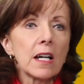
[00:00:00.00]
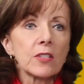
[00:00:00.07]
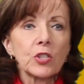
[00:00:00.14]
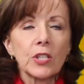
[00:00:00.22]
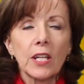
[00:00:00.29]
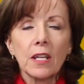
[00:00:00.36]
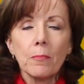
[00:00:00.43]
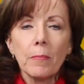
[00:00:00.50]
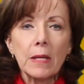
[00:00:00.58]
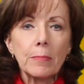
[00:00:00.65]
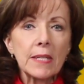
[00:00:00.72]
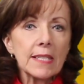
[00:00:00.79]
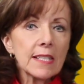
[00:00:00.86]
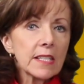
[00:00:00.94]
shaken
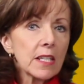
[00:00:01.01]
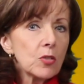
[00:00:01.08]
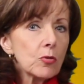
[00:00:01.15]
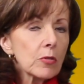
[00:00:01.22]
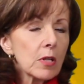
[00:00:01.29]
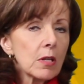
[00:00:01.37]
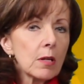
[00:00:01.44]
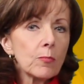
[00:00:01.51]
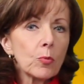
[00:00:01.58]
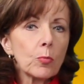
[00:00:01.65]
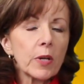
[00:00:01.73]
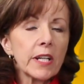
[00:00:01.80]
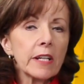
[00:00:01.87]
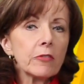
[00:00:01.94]
baby syndrome,
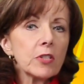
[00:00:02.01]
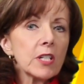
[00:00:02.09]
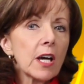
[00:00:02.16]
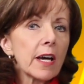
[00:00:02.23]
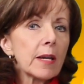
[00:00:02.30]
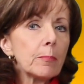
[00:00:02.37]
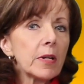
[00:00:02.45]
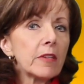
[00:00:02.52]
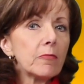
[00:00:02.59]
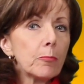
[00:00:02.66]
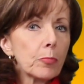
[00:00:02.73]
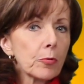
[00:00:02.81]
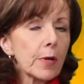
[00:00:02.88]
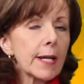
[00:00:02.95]
whatever type
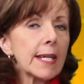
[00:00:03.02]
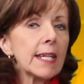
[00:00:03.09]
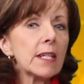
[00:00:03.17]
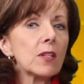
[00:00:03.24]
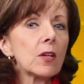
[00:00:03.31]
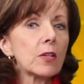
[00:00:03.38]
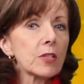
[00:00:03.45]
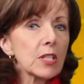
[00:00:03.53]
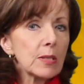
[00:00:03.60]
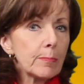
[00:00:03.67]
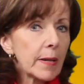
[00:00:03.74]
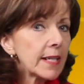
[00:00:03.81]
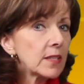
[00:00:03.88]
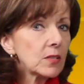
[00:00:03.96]
of brain or
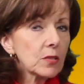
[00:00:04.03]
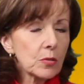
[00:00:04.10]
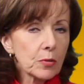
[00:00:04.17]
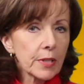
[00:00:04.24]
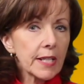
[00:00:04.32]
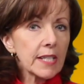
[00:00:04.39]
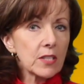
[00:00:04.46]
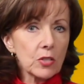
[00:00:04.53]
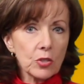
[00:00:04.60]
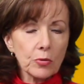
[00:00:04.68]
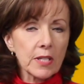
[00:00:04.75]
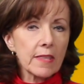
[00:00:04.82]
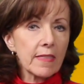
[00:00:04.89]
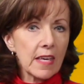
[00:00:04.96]
spinal cord
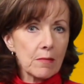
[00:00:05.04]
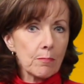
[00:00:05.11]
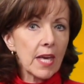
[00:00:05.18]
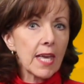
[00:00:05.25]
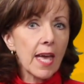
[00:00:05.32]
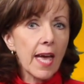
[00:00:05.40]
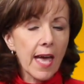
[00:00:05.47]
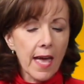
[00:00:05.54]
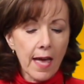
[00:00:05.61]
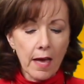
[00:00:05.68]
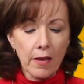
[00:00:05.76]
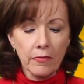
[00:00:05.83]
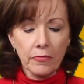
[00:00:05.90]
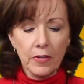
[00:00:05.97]
injury they may
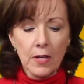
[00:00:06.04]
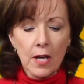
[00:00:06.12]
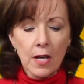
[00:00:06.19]
have.